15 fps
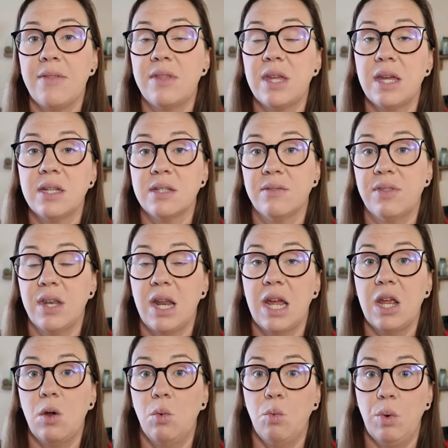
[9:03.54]
at the end of the
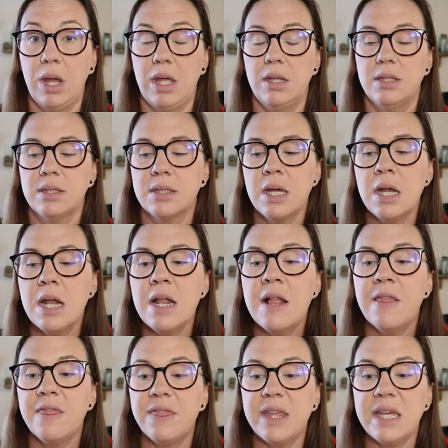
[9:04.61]
night wins.
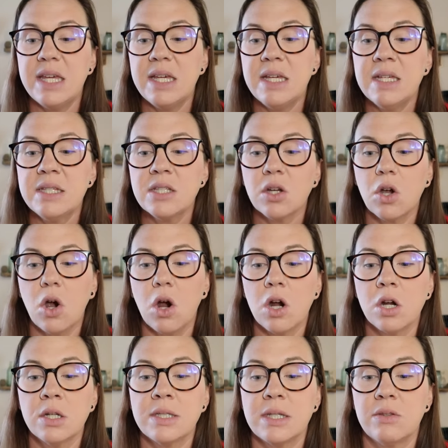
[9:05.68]
These
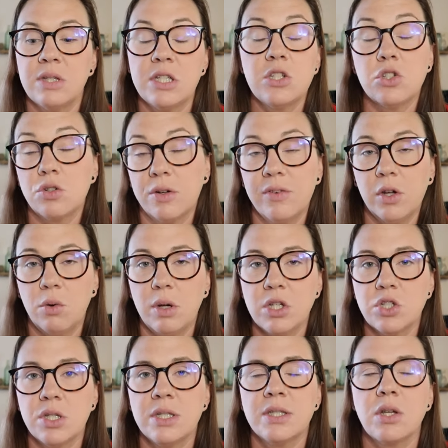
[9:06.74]
cards, these trivia
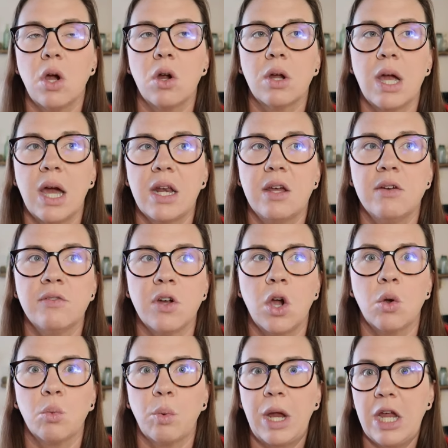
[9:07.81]
questions, are kind of
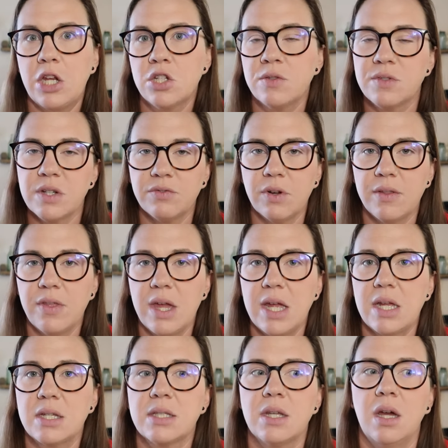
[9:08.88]
a range of different
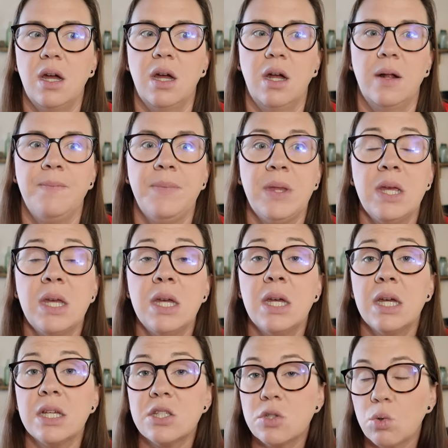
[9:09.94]
things, uh,
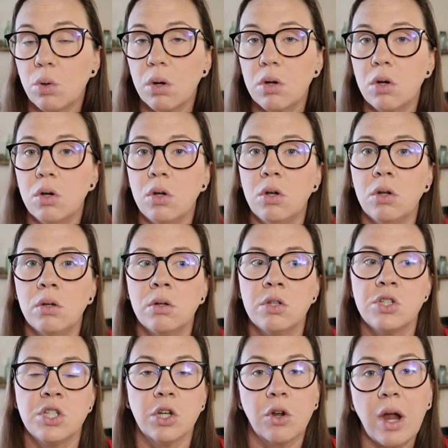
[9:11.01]
historical,
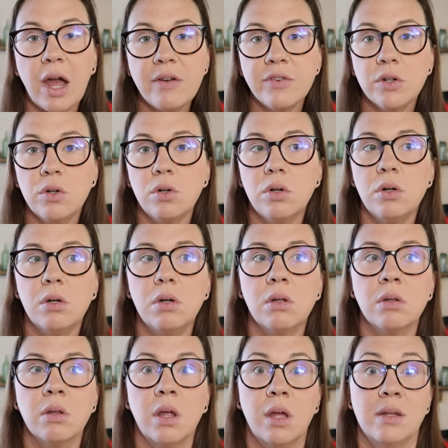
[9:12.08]

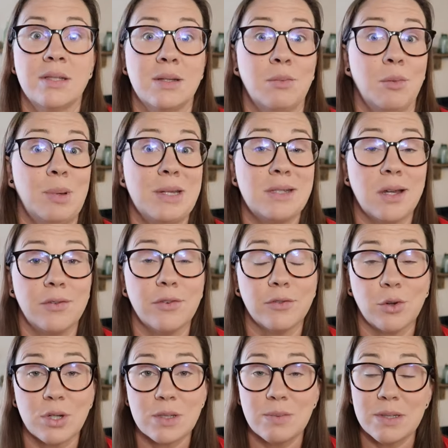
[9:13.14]
geographical, uh, some are based off
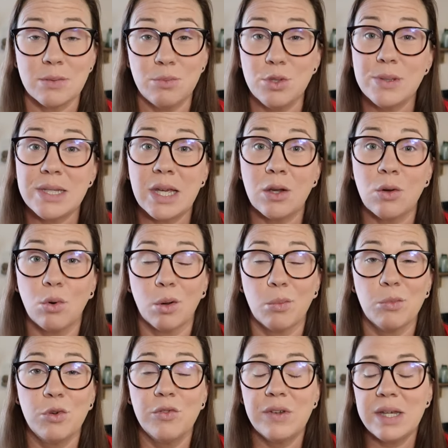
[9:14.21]
of Christmas music or
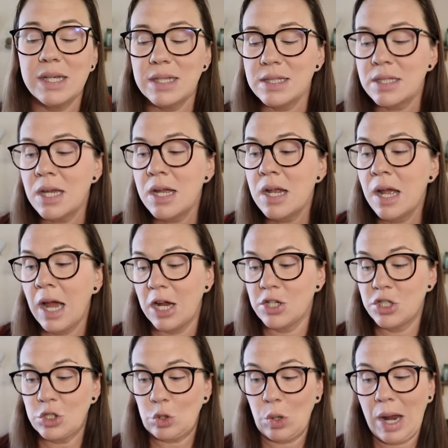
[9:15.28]
movies. I
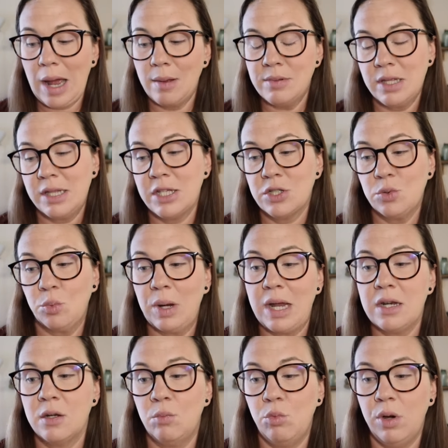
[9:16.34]
just grabbed this
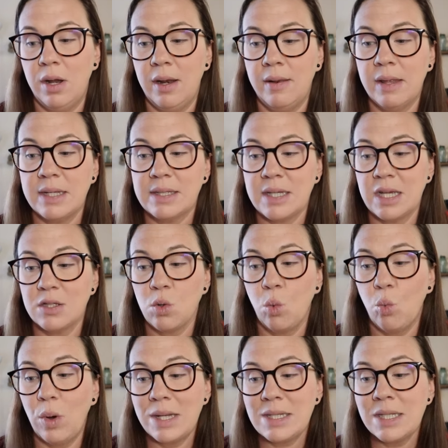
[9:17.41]
random one that says,
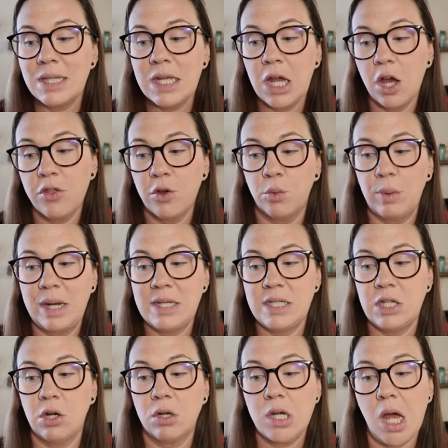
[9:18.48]
what did the other
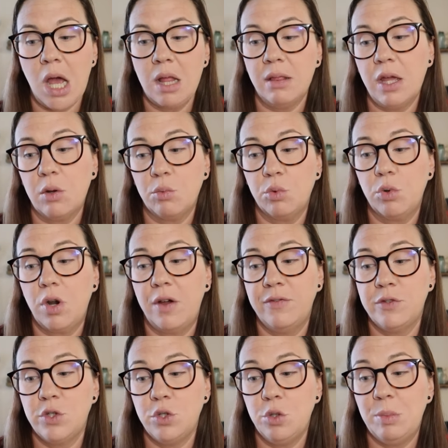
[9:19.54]
reindeer not let
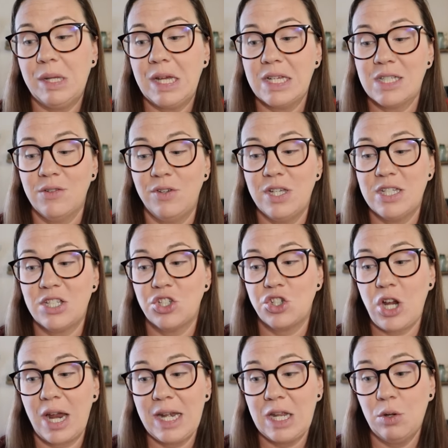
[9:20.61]
Rudolph do because of his
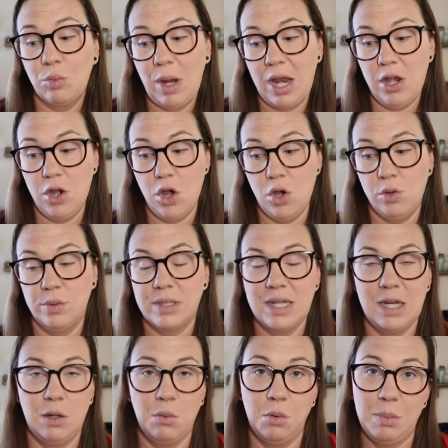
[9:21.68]
shiny red nose?
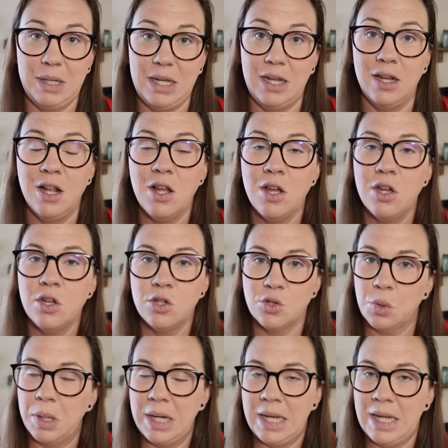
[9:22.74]
And it would be
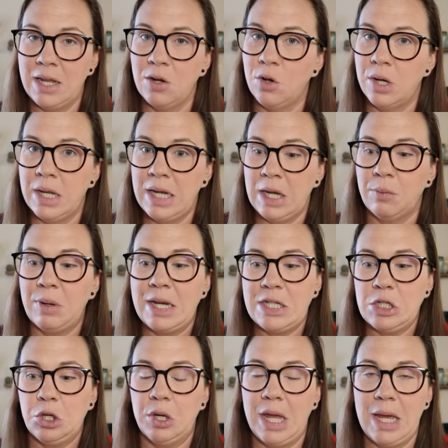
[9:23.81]
join in on any
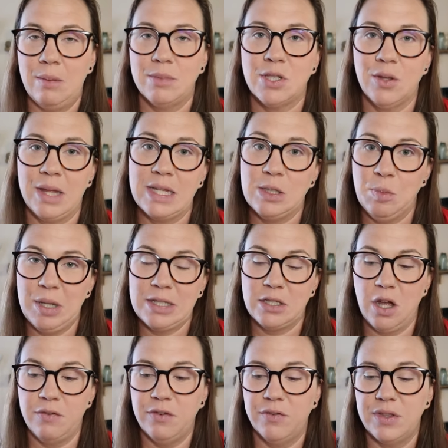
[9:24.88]
reindeer game. So that's based
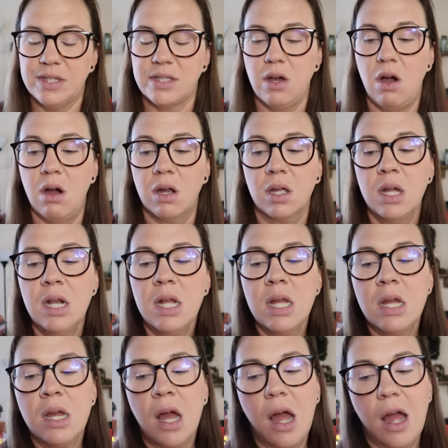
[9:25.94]
off of the song.
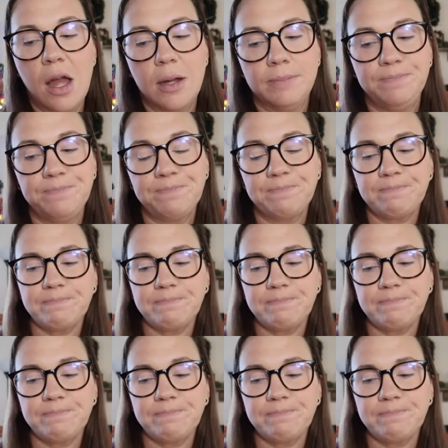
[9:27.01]
Um,